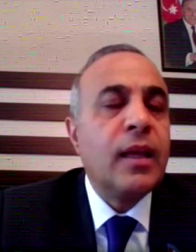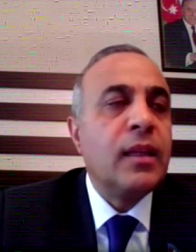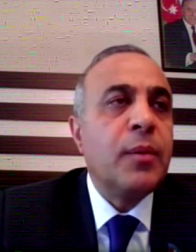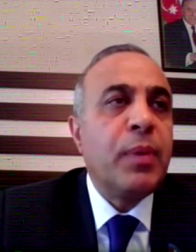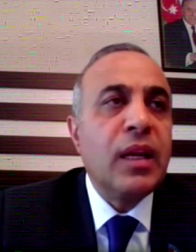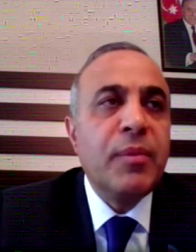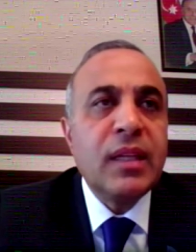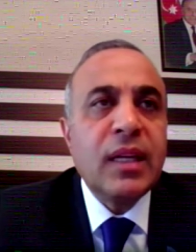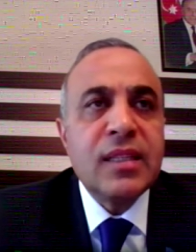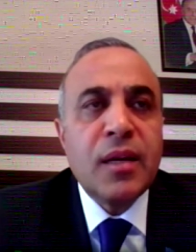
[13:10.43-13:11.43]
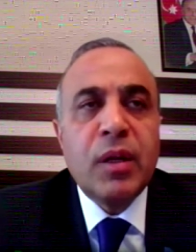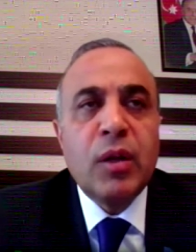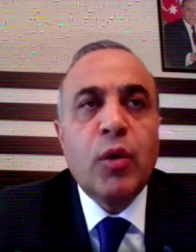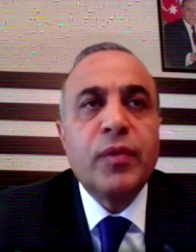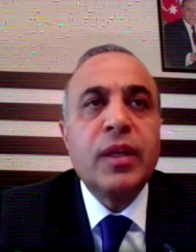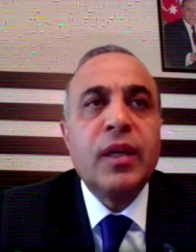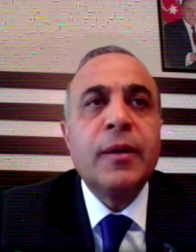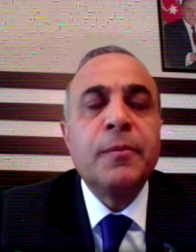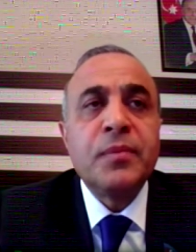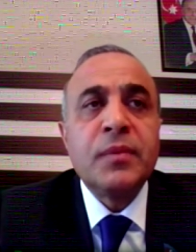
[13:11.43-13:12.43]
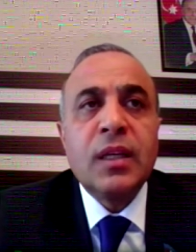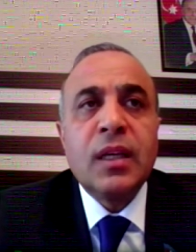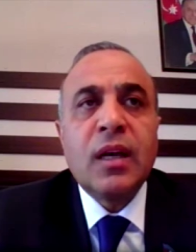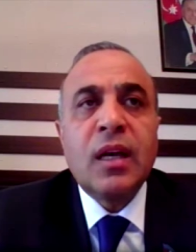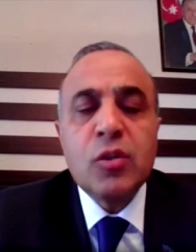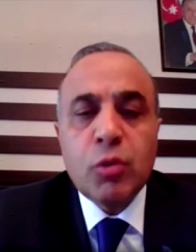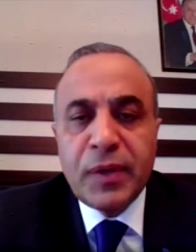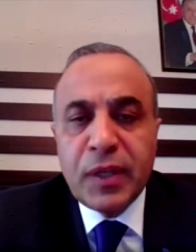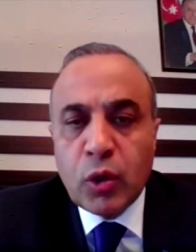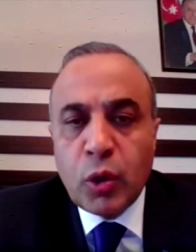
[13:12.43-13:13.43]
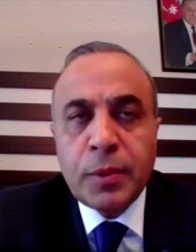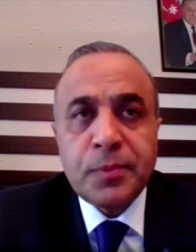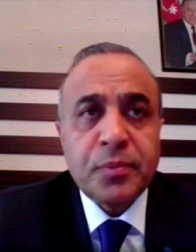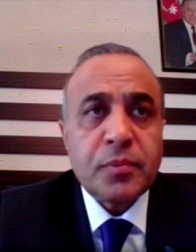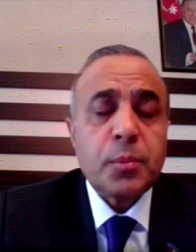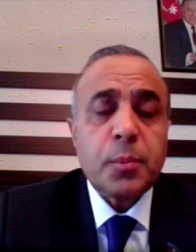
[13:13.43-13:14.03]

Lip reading: the Parliamentary Assembly of the Council of Europe,